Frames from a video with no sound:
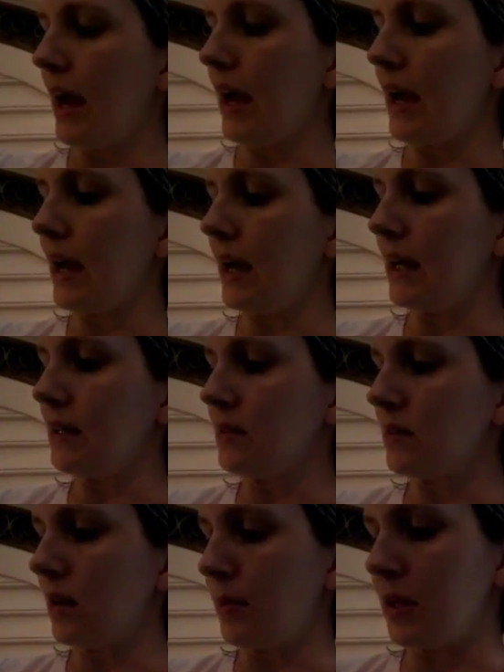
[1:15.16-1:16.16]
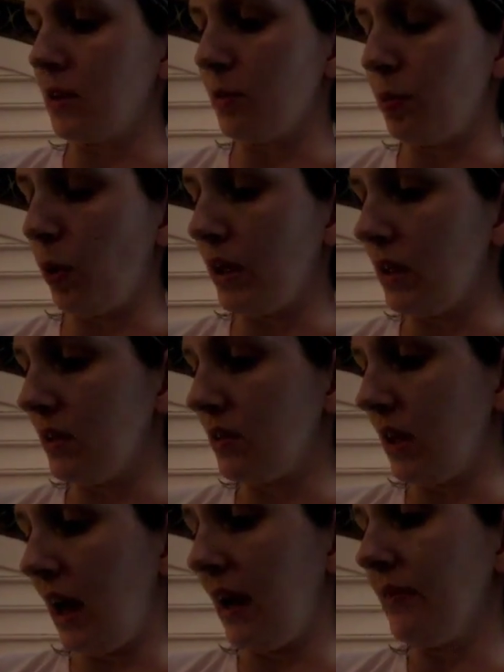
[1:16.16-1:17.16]
and i mean the point is
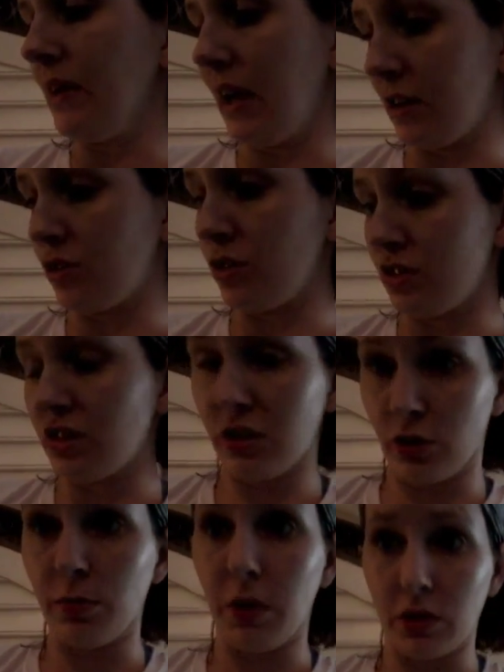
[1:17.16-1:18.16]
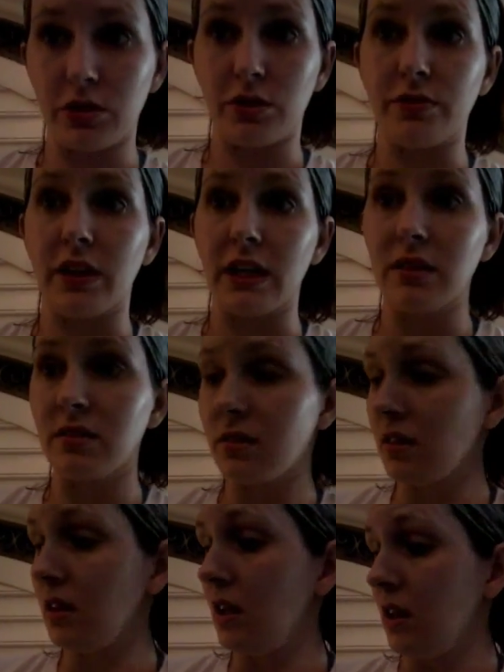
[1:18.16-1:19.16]
to have extra serum on your
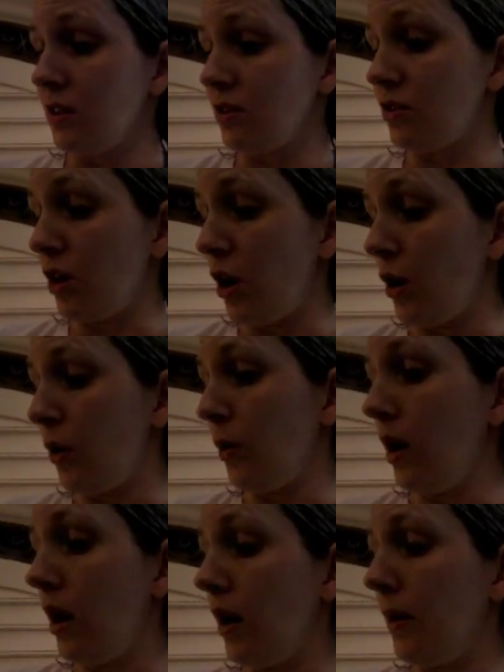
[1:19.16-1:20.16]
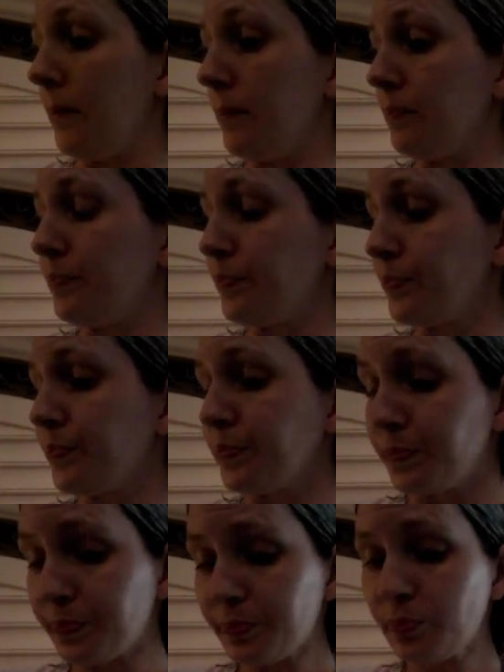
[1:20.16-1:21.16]
face so um,
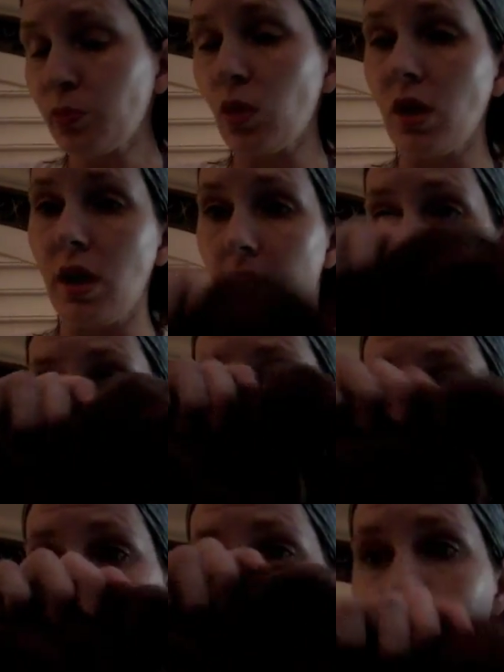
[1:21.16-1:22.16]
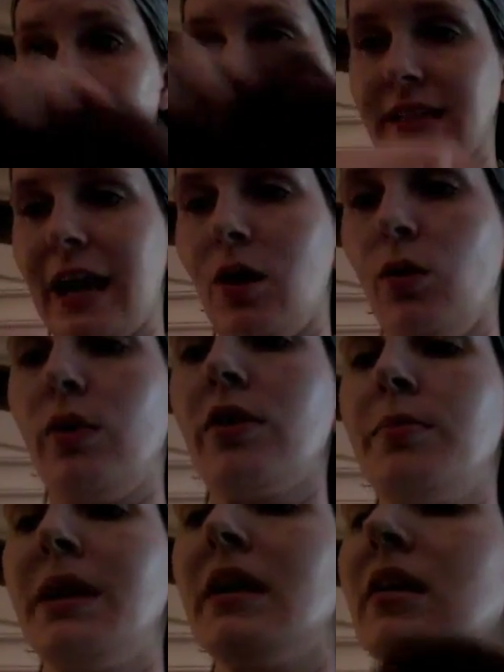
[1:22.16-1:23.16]
i always have a towel
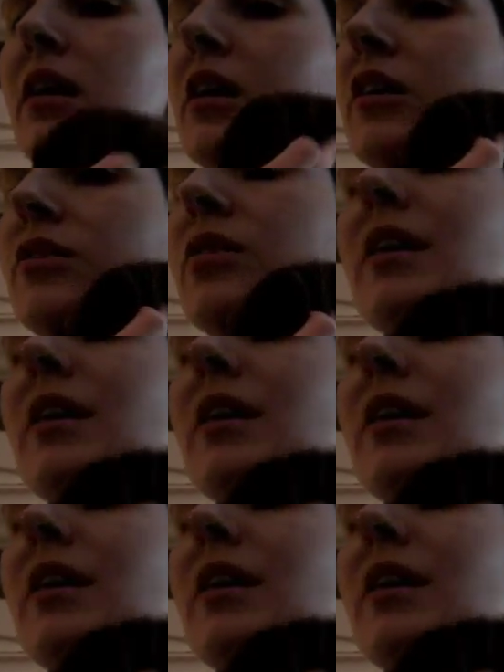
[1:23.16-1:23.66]
with me so